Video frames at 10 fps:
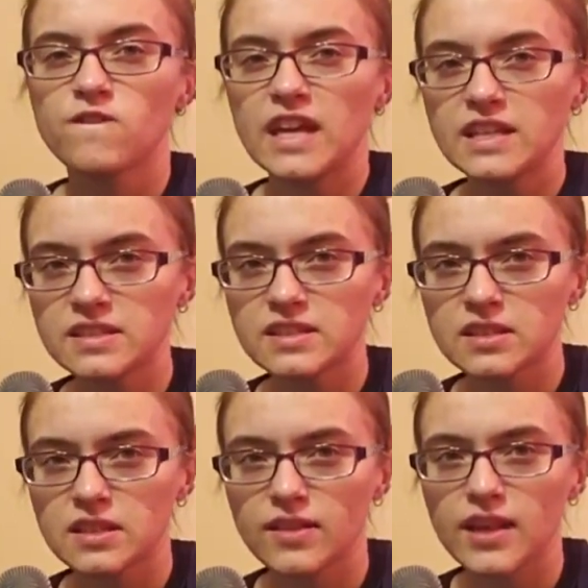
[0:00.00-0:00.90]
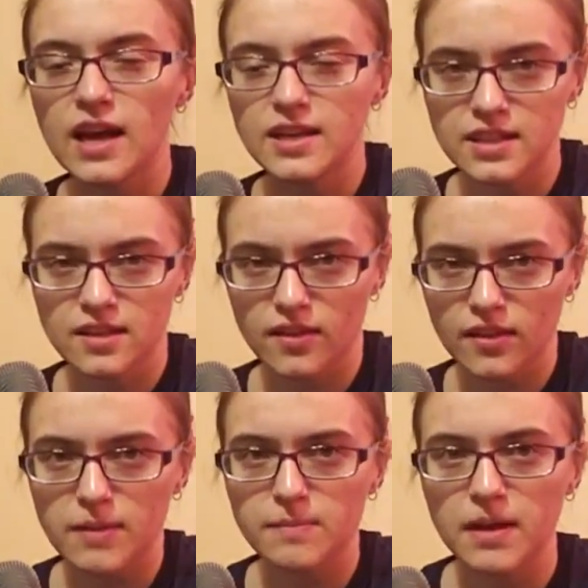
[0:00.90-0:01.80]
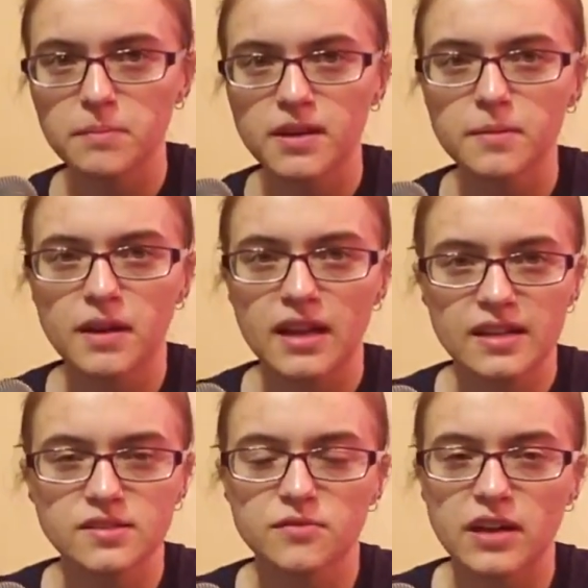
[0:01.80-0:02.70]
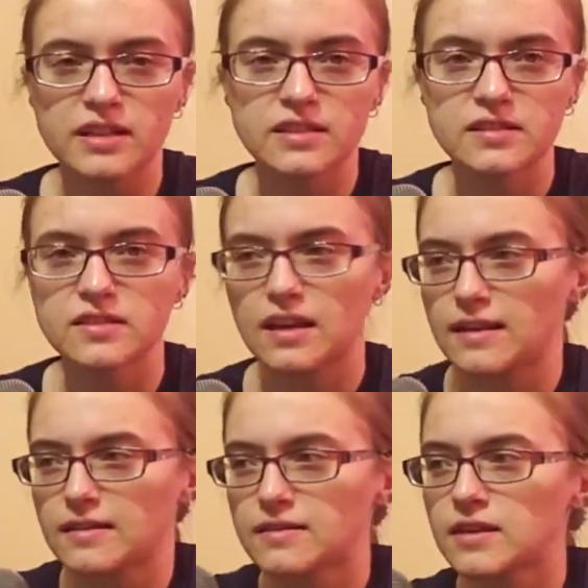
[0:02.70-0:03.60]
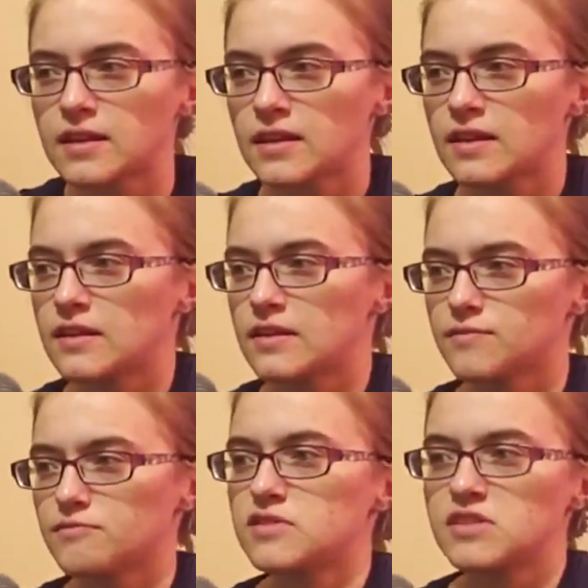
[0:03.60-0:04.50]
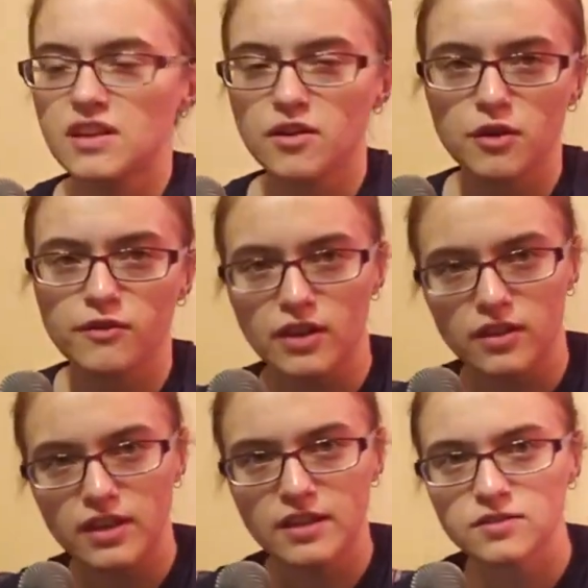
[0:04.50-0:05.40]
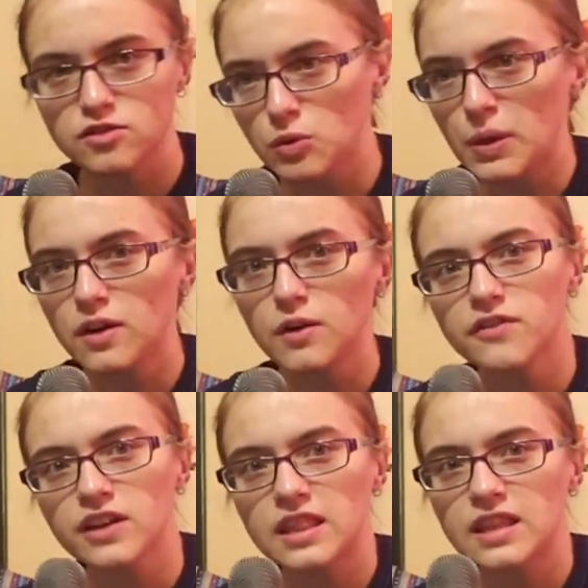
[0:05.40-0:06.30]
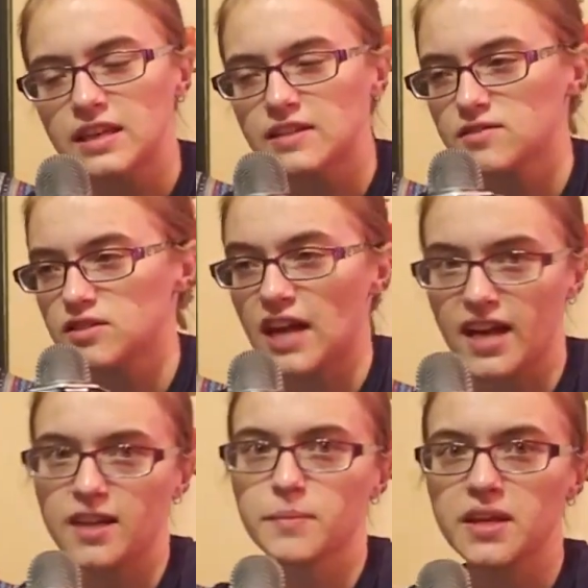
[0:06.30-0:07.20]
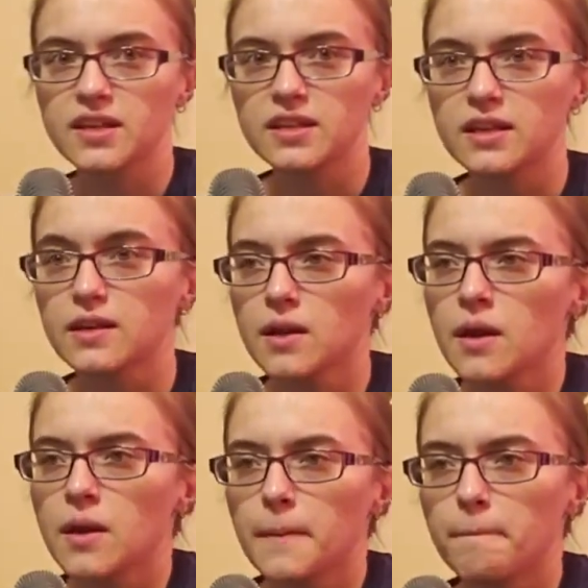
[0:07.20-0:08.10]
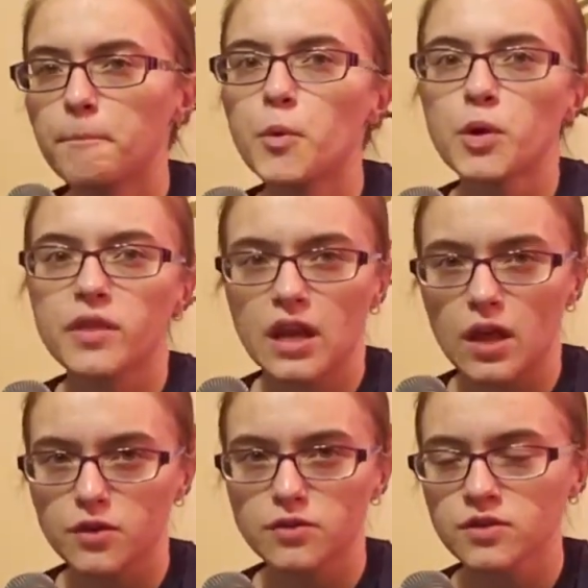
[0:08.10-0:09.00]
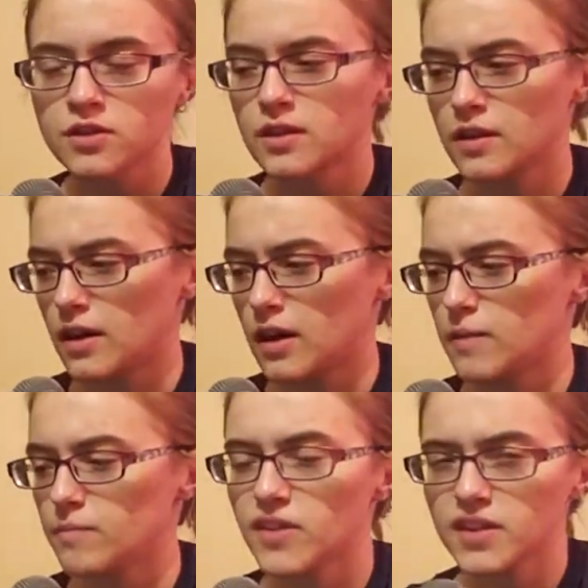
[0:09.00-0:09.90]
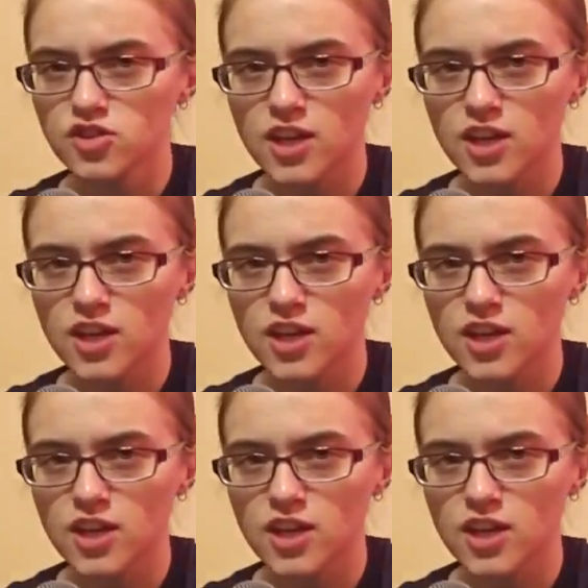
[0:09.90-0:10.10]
faced the idea that they might be committing acts of violence and seeing horrific things, doing horrific things, dying immediately. more than others. This